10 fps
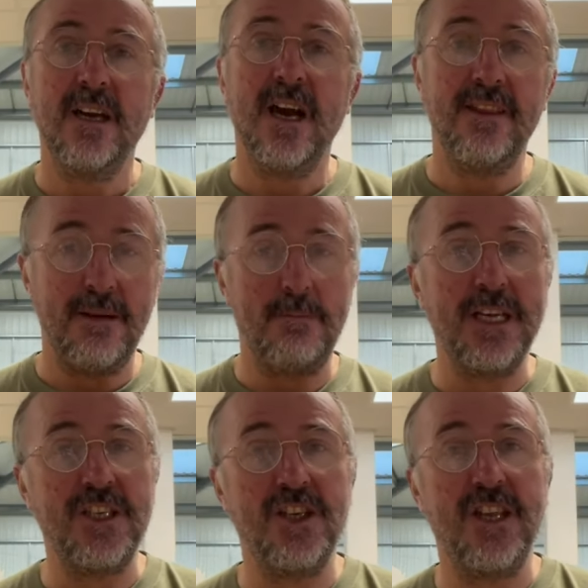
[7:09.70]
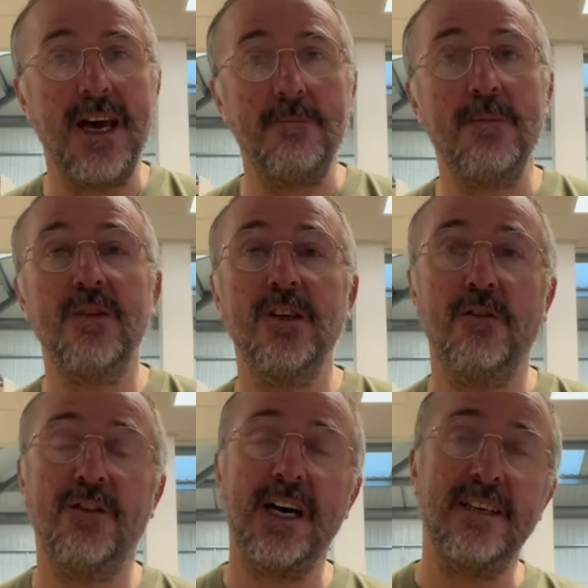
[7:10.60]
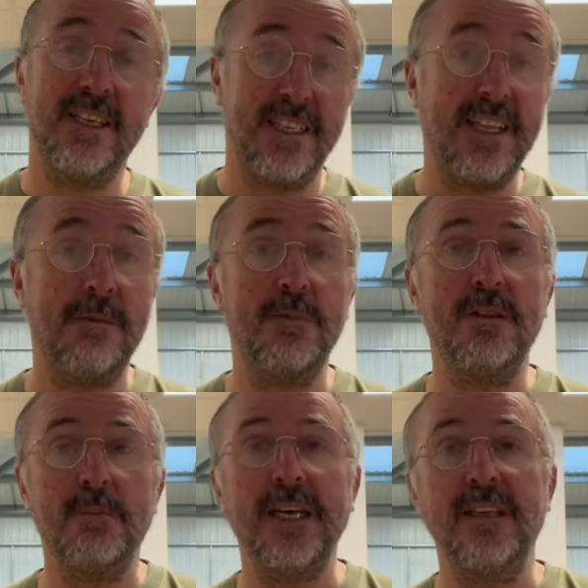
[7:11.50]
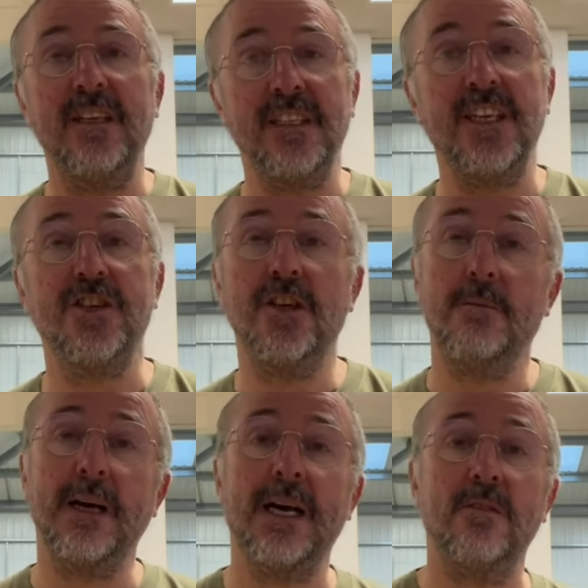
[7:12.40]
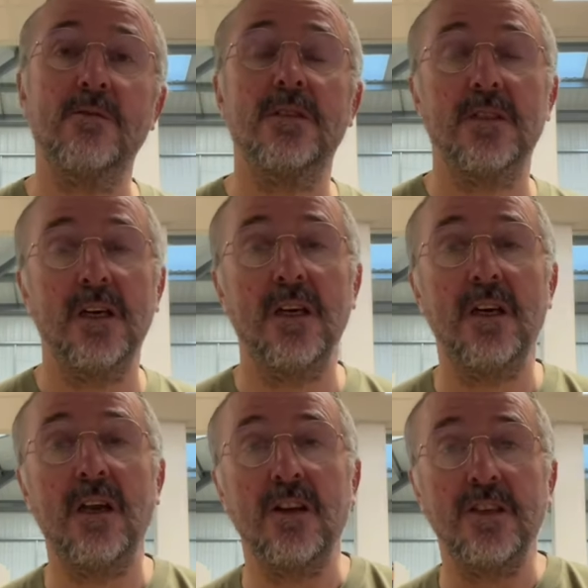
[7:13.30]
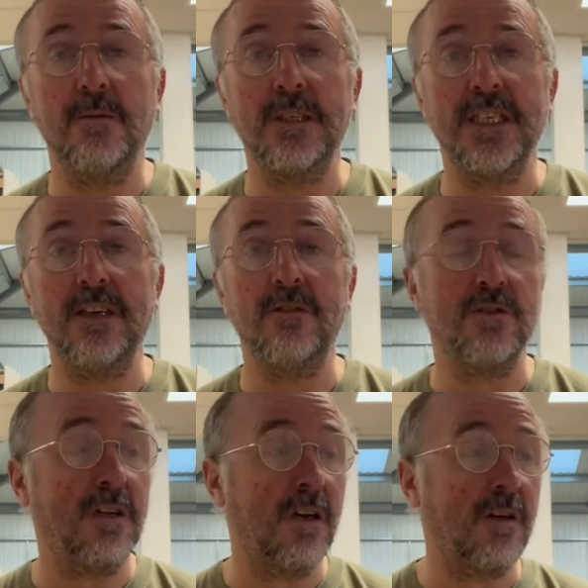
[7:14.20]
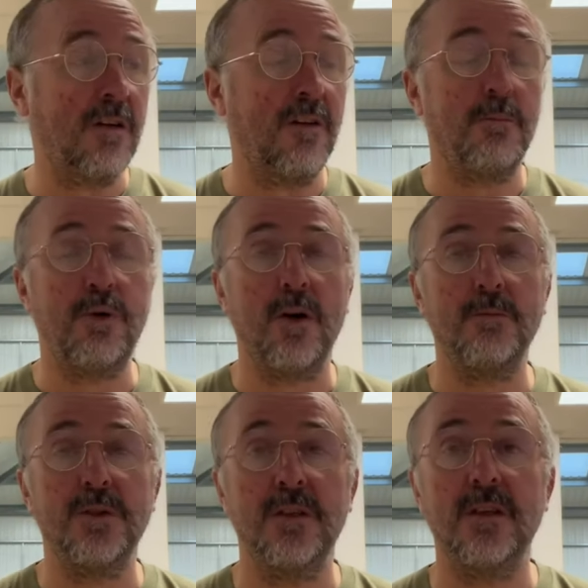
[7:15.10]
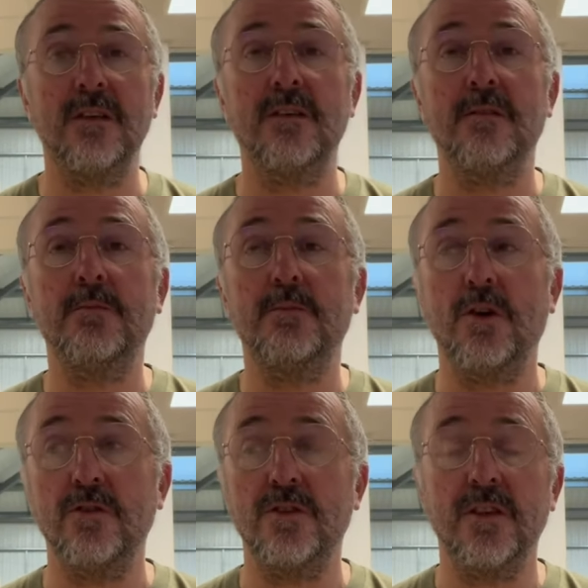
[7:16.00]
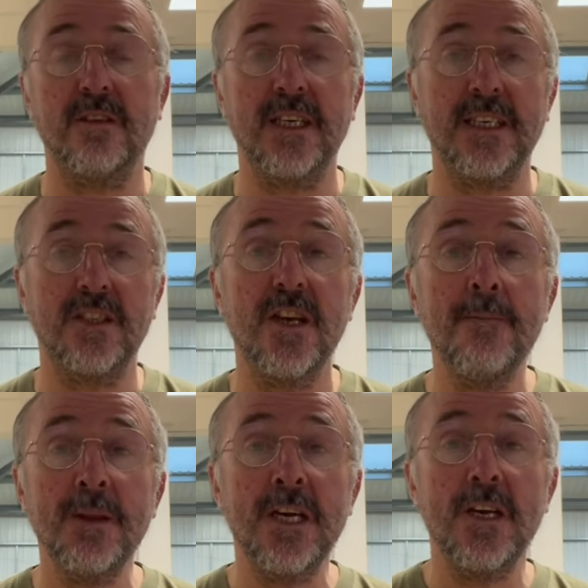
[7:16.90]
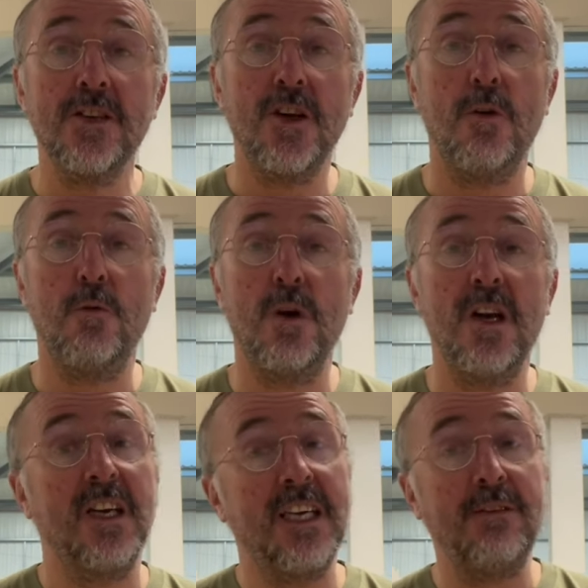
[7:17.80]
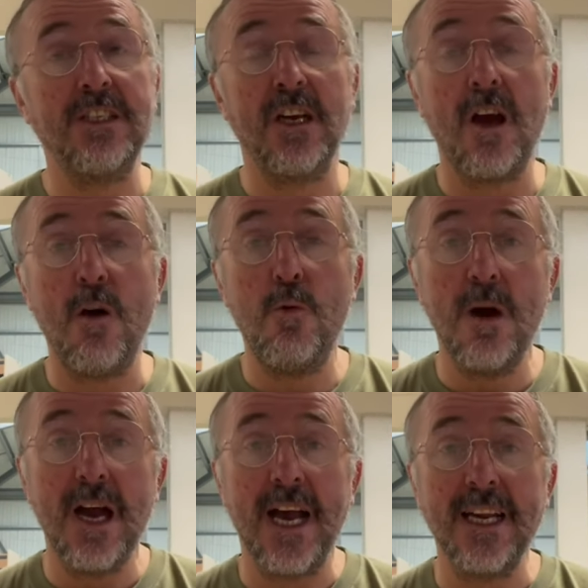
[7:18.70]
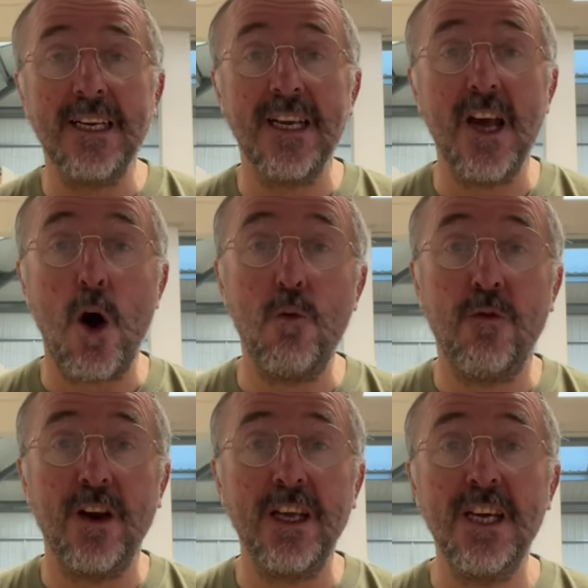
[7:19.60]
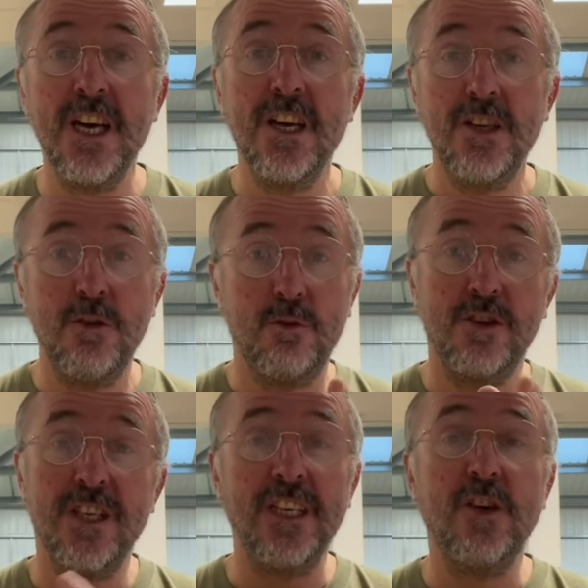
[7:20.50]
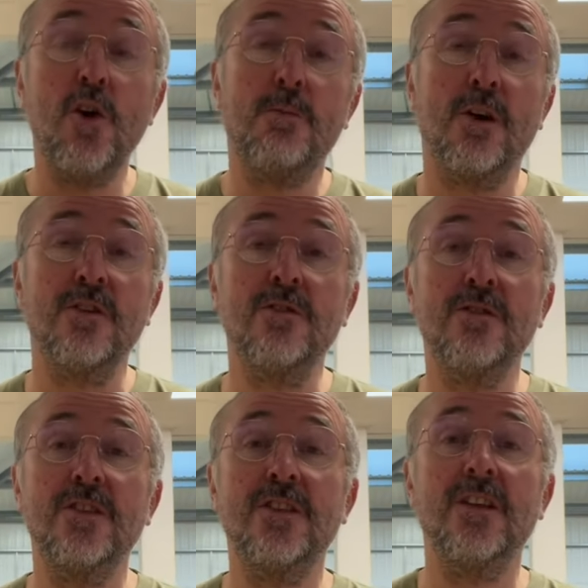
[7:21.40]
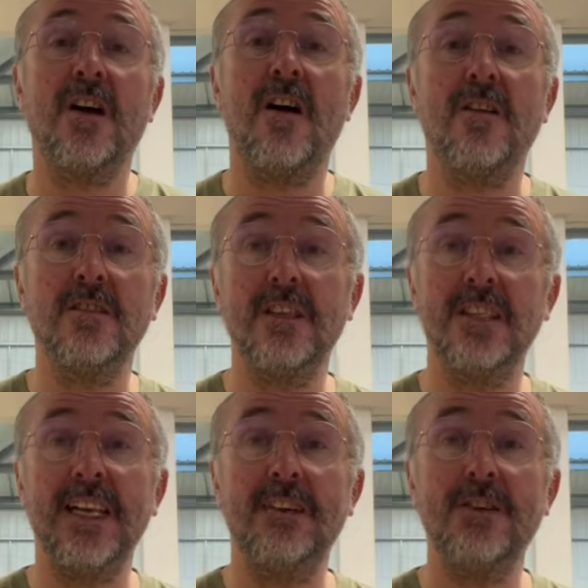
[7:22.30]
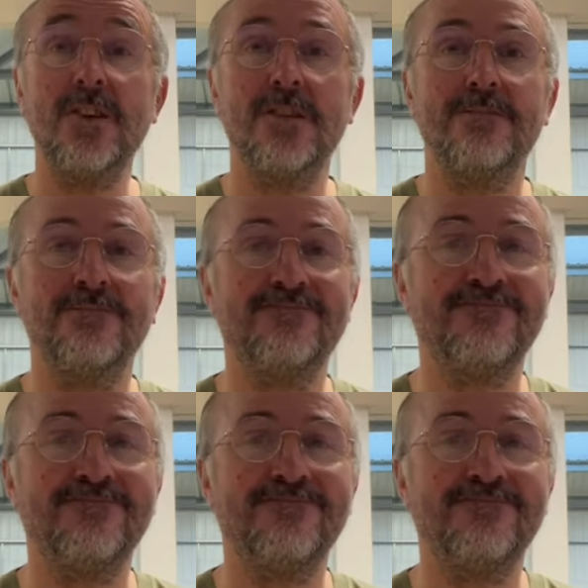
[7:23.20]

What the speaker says: and then message them, you'll find it's them that make the decision about a lot of the materials and a lot of the props and products and things. So give it a go, and hopefully you could see your products on television.